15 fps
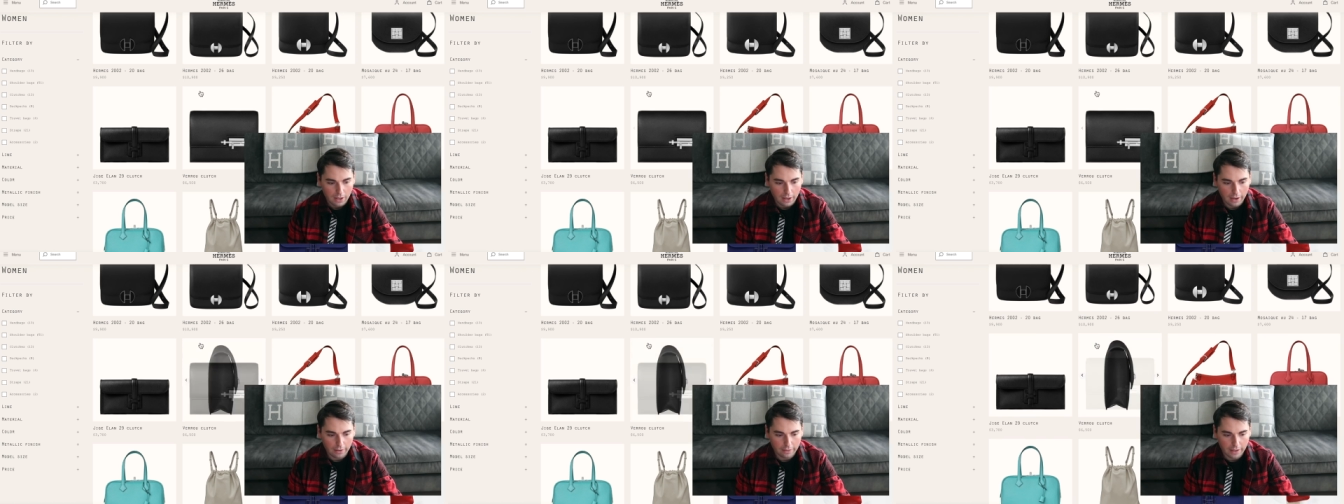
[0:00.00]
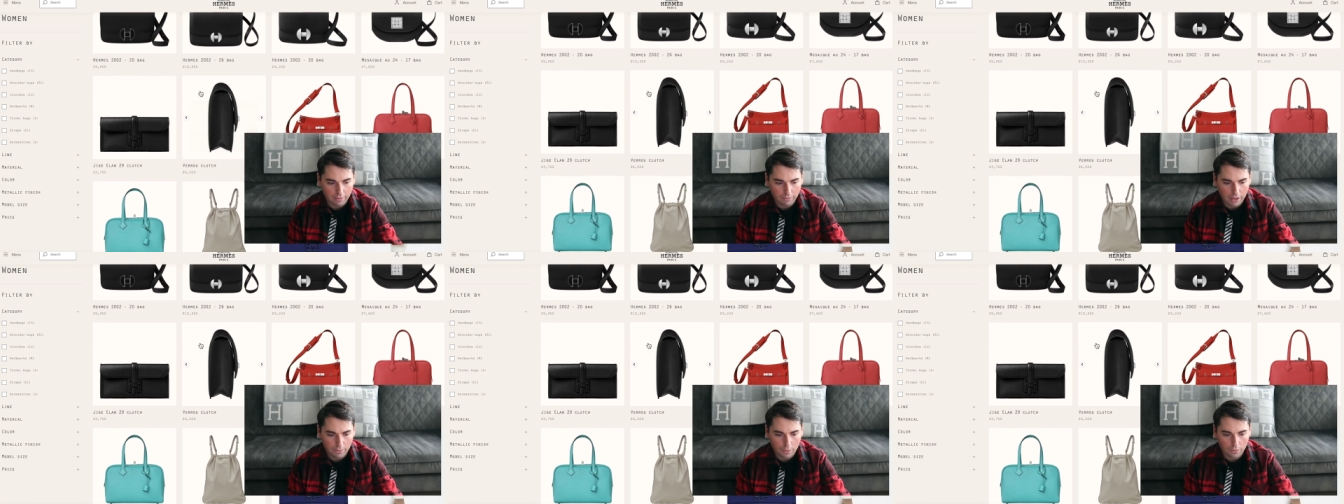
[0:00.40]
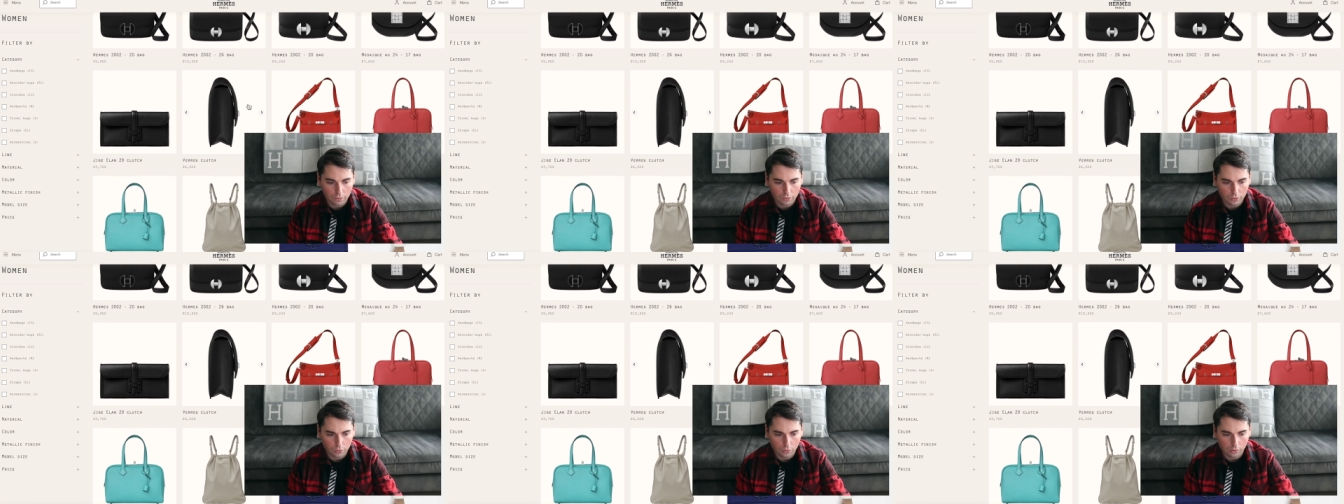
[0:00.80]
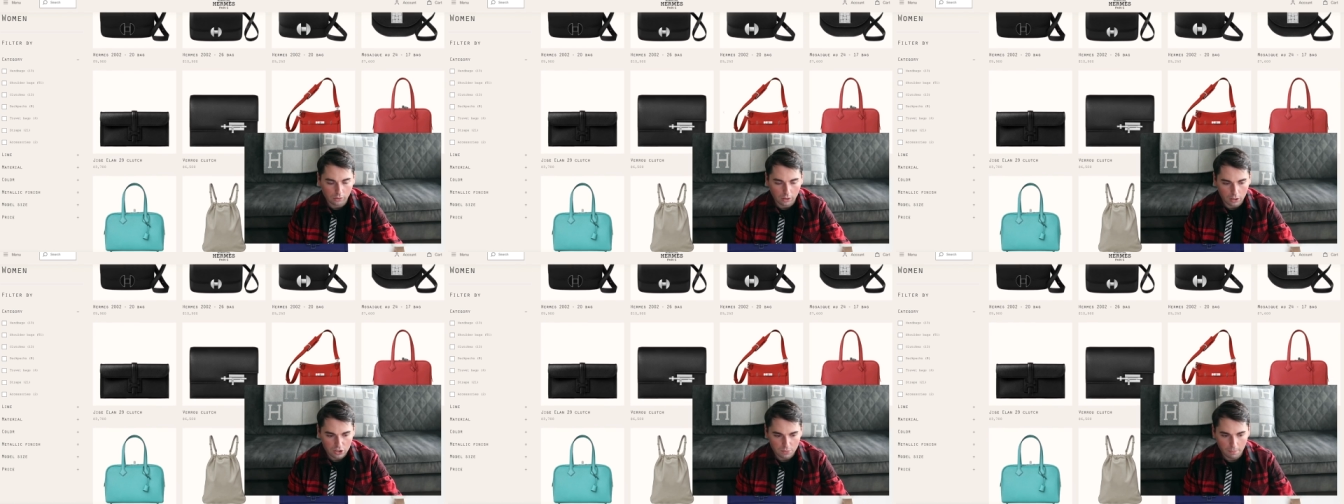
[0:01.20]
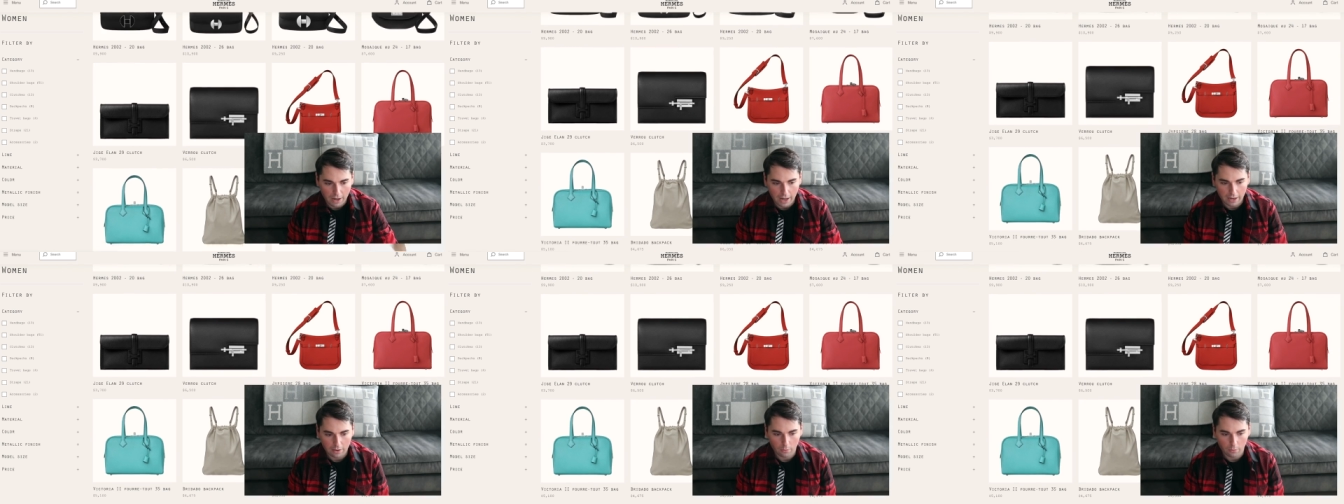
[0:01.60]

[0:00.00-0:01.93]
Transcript: And then we have a Verrou clutch bag,